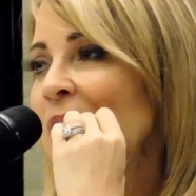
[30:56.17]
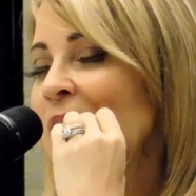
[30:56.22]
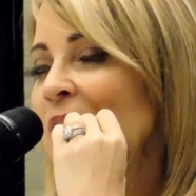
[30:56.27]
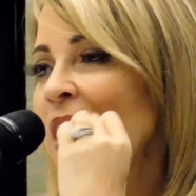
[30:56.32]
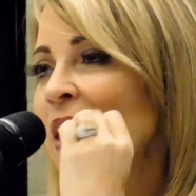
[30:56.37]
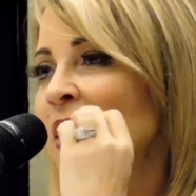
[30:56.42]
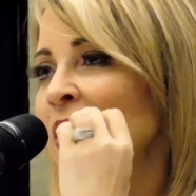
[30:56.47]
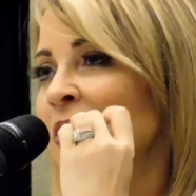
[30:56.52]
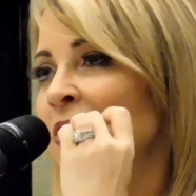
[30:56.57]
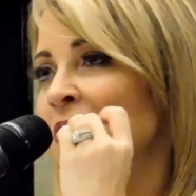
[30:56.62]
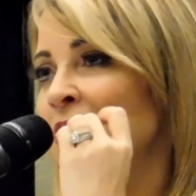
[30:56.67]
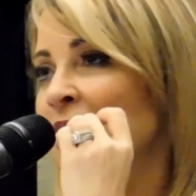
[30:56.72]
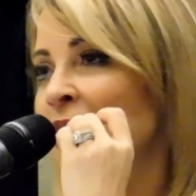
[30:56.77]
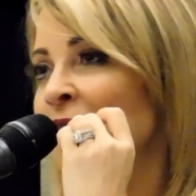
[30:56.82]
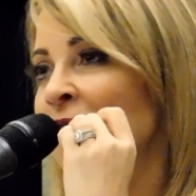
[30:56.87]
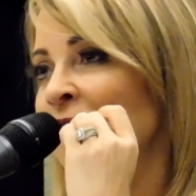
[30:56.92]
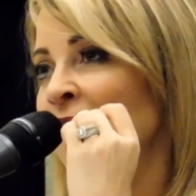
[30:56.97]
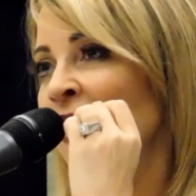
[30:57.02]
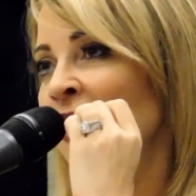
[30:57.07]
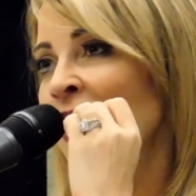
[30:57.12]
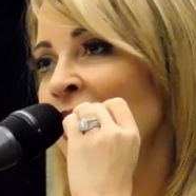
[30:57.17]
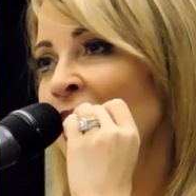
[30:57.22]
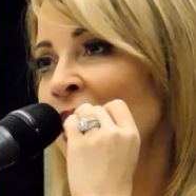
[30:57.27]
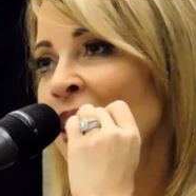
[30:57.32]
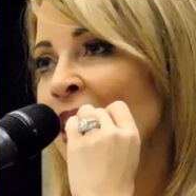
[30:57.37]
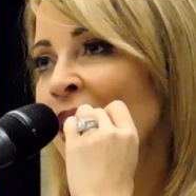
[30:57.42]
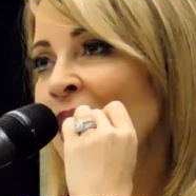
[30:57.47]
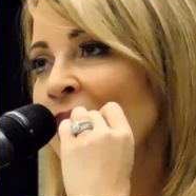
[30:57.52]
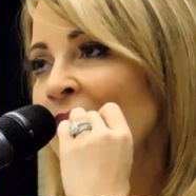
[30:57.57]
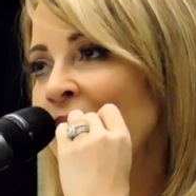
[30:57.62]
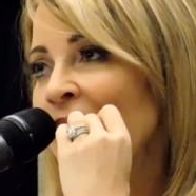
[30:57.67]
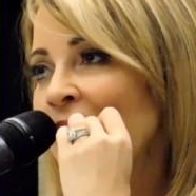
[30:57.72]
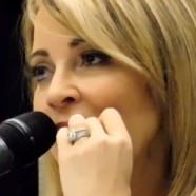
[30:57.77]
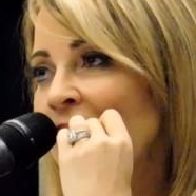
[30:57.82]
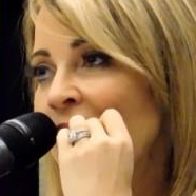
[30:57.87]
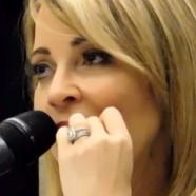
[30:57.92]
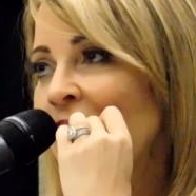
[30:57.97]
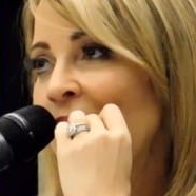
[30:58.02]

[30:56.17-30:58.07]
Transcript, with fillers: I like Stinkfly. I